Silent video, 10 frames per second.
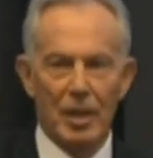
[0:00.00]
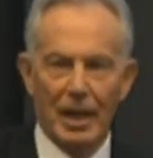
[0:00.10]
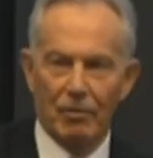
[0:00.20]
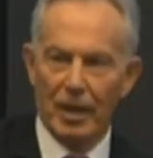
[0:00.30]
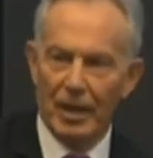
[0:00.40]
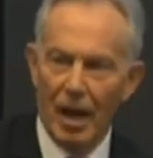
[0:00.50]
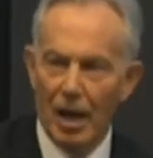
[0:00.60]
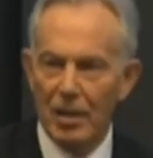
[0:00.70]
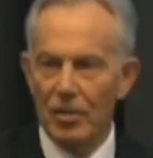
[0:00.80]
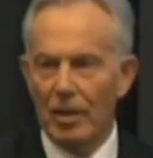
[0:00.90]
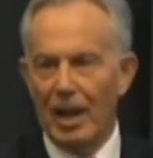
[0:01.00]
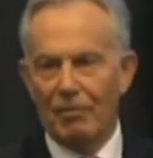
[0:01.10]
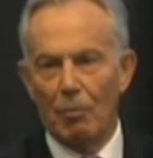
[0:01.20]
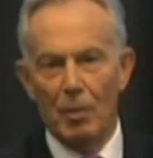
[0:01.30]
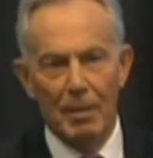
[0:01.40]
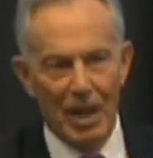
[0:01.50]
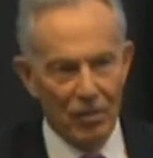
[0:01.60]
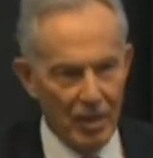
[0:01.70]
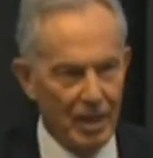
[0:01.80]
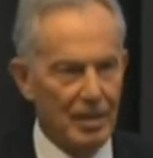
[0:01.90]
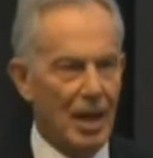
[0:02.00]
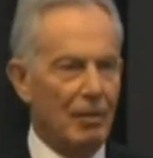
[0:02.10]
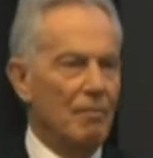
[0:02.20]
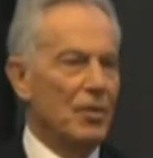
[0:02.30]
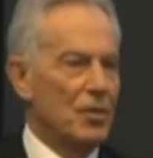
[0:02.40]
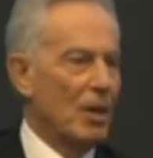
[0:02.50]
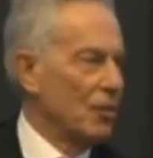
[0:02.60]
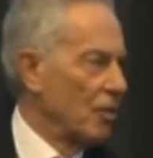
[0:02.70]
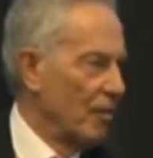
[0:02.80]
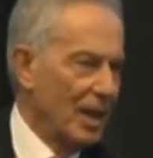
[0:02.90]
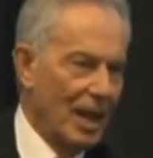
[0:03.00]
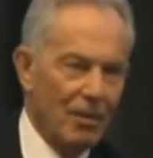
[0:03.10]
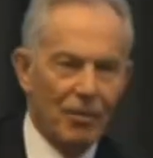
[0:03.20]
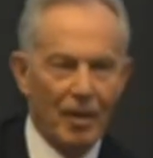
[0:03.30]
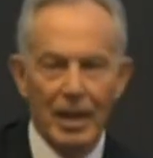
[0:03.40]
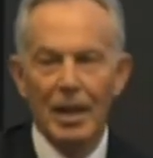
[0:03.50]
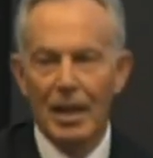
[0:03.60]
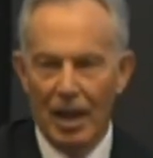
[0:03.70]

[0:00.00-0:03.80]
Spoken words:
electric cars, you're going to have to reimagine the entire infrastructure of the country,